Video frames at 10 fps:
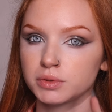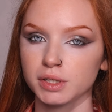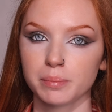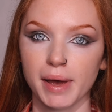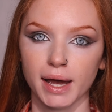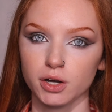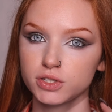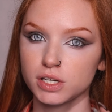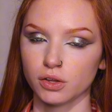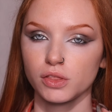I'm gonna
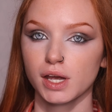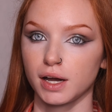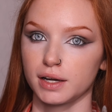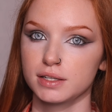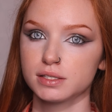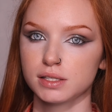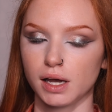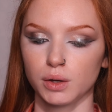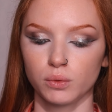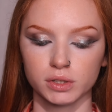pause on the eyes.
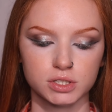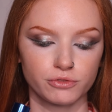I want